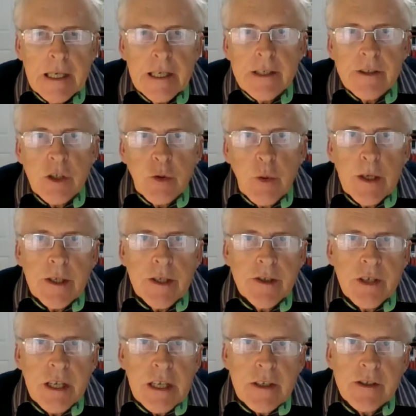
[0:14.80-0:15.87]
It's the
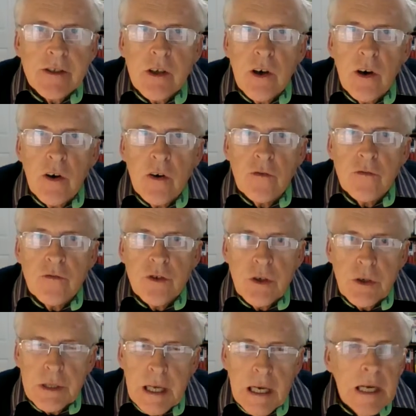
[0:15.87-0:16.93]
26th of
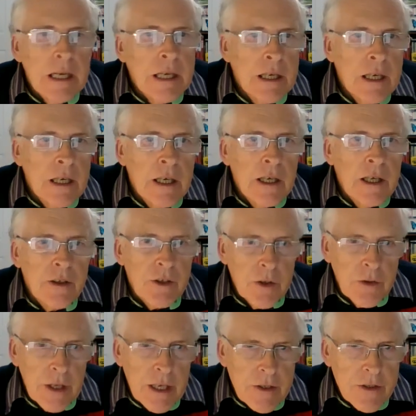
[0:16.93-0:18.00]
July
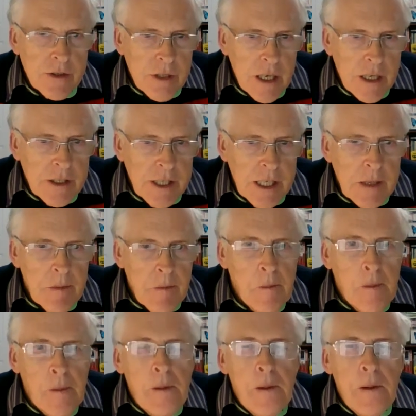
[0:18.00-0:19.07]
2019.
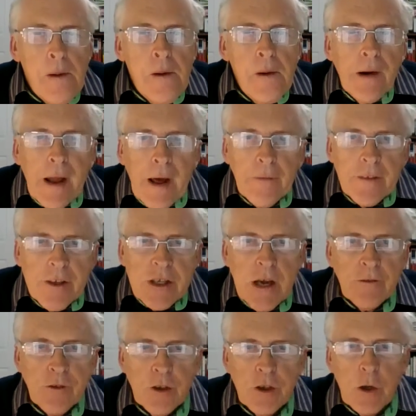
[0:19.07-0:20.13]
Now, this
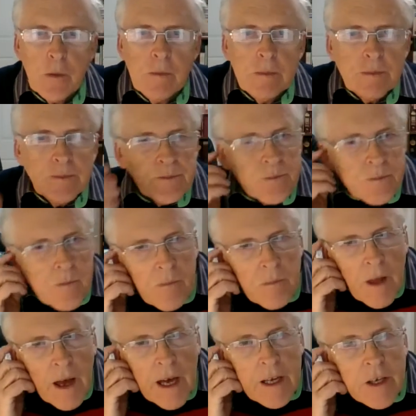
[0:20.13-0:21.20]
afternoon,
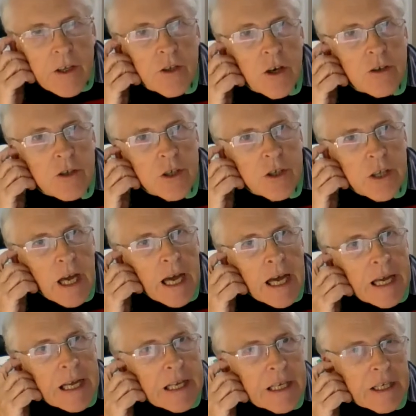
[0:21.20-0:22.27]
I conducted
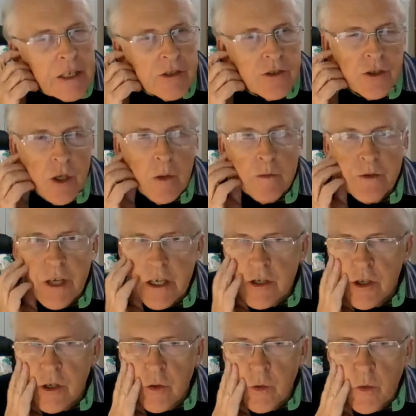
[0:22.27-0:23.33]
a Zoom
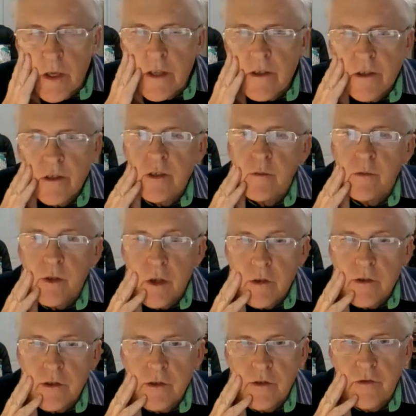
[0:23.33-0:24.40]
session with some
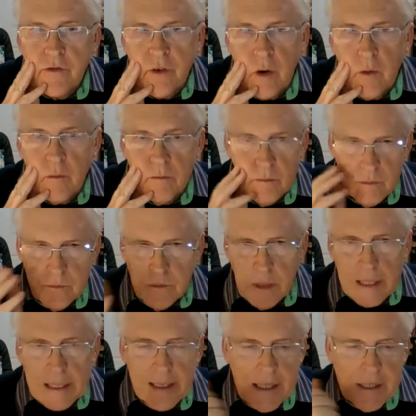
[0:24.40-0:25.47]
students from
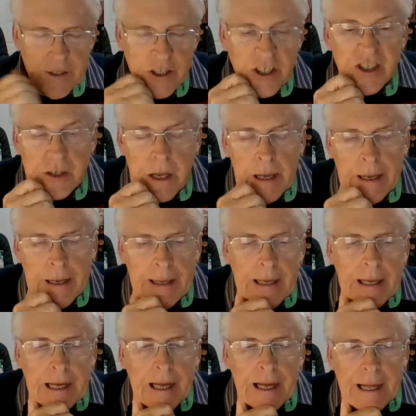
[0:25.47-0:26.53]
my classes,
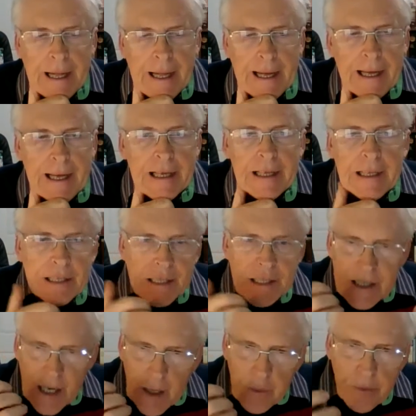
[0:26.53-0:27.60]
and
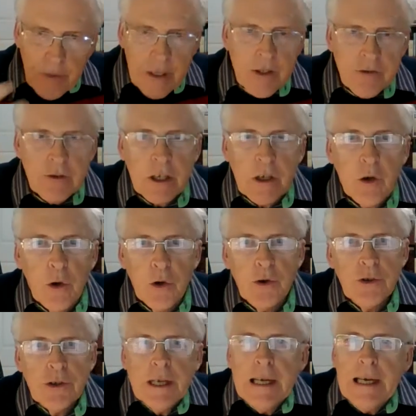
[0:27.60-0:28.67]
I pressed
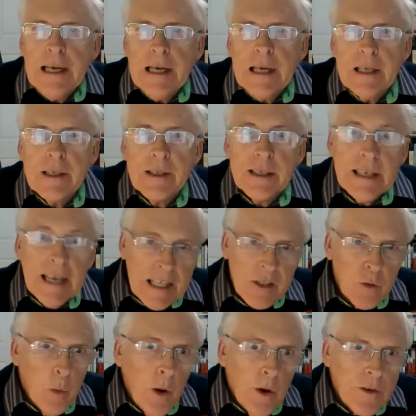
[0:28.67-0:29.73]
record, and
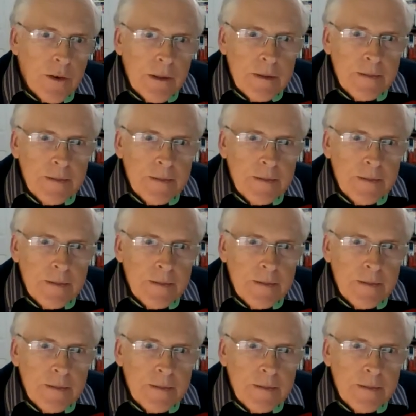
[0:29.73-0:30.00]
guess what?